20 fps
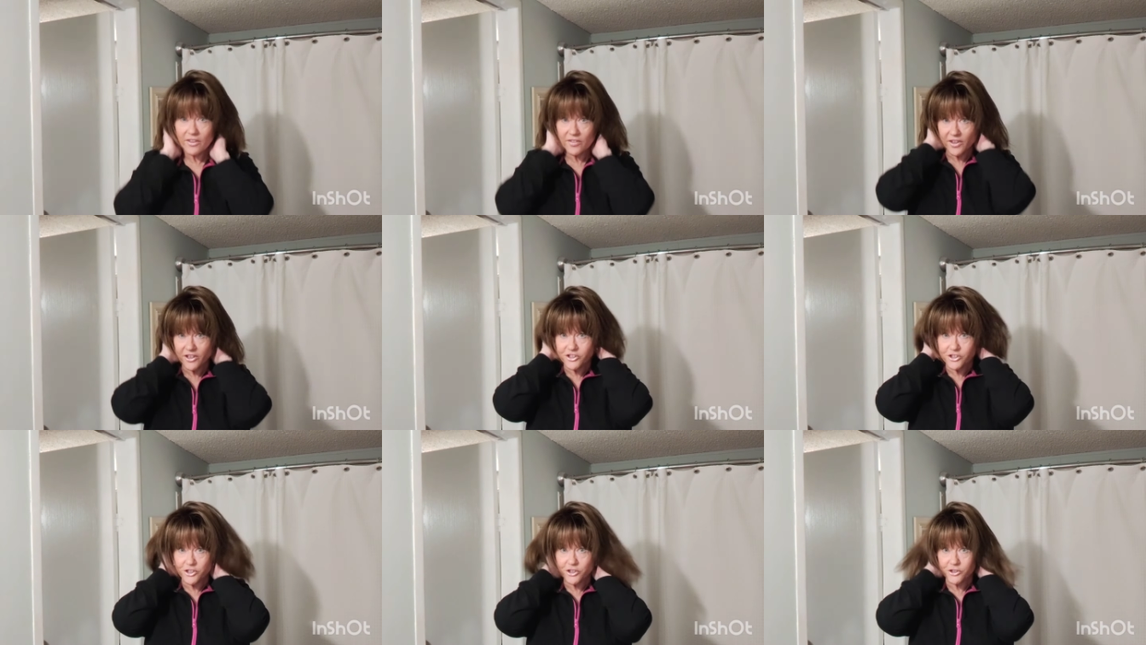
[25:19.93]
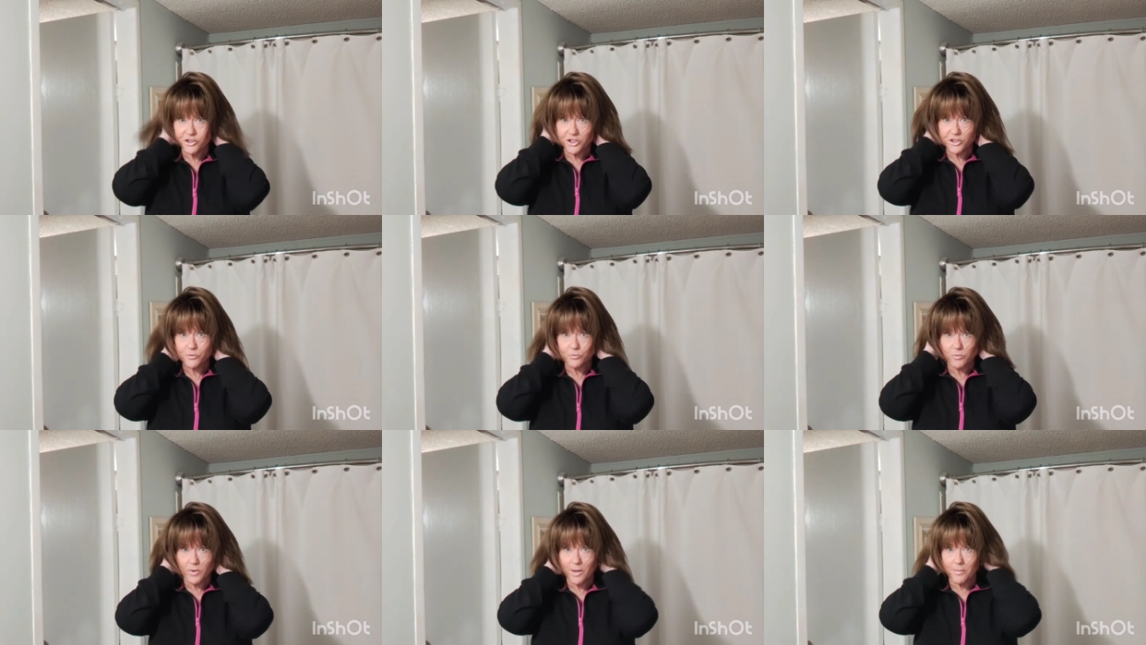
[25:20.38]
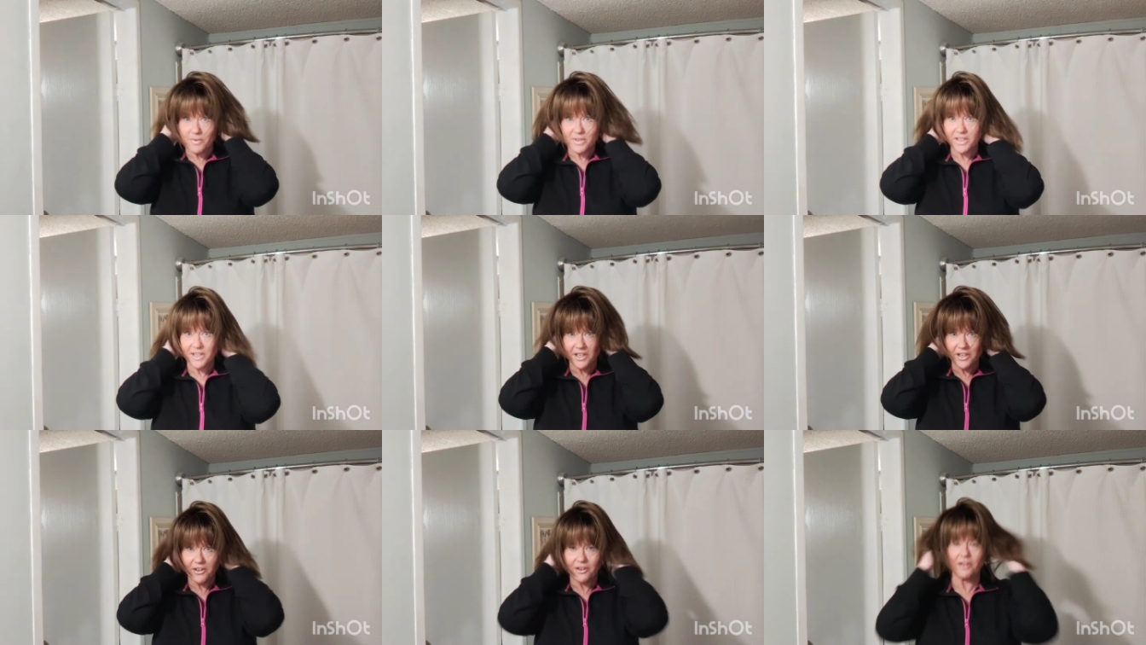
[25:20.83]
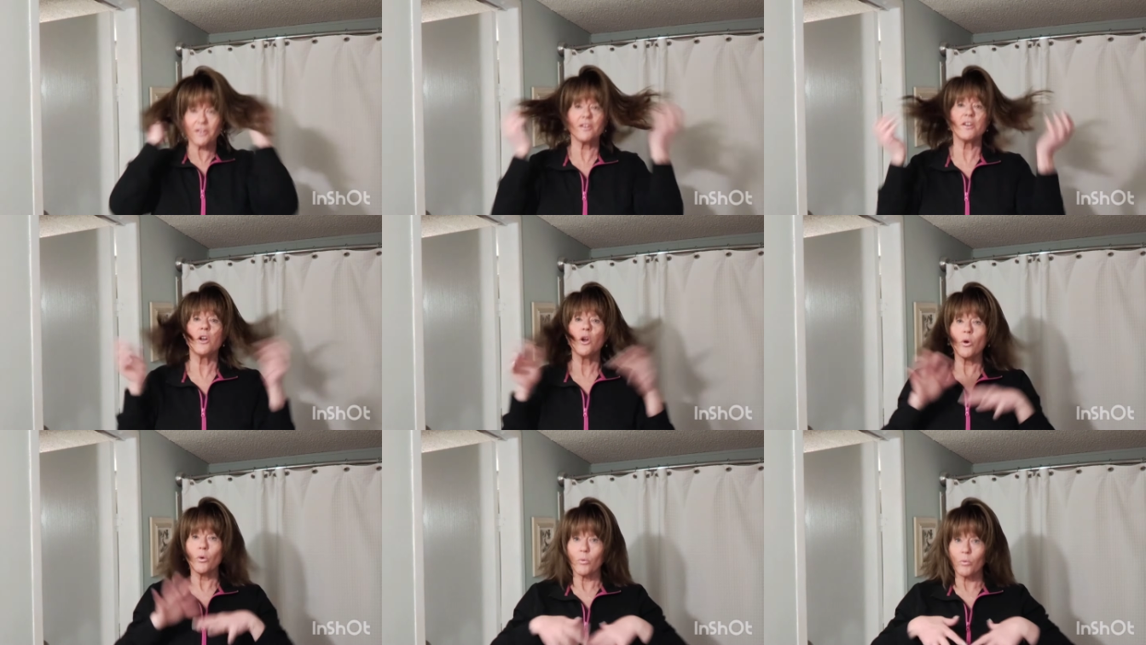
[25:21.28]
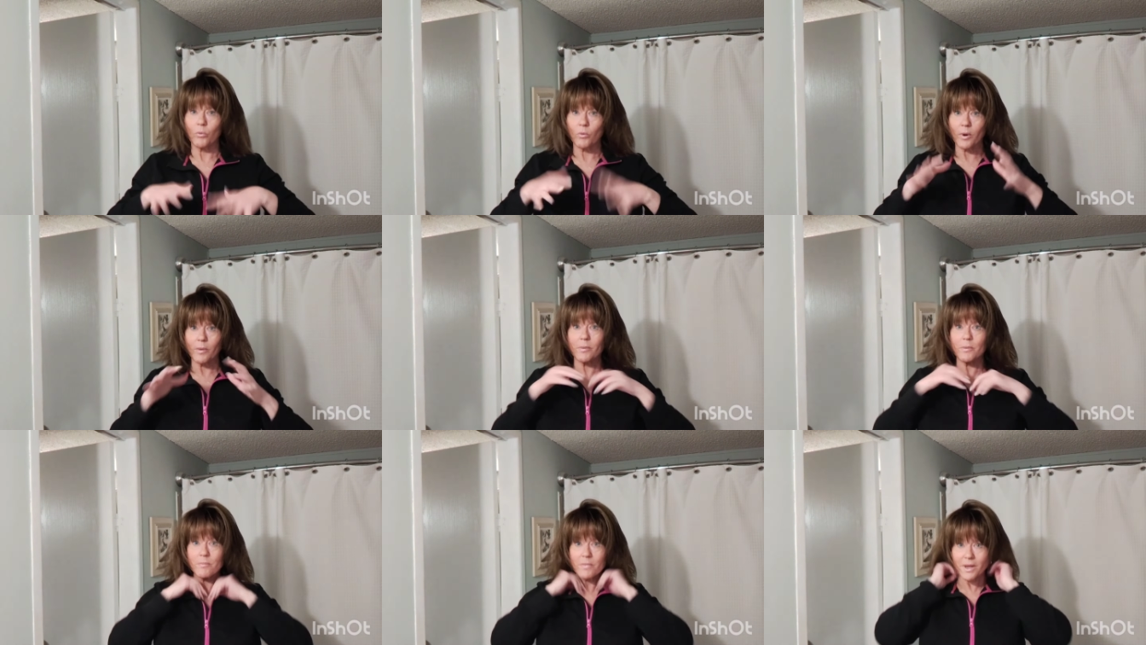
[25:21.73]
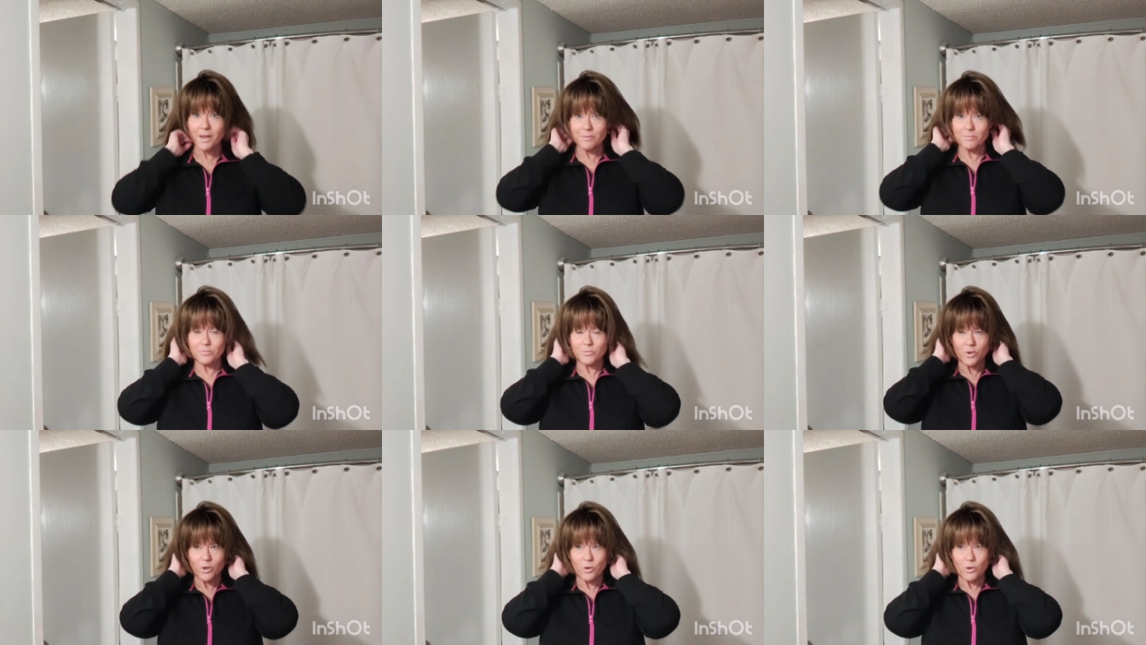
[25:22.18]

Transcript: that you can just rub in here, rub them up,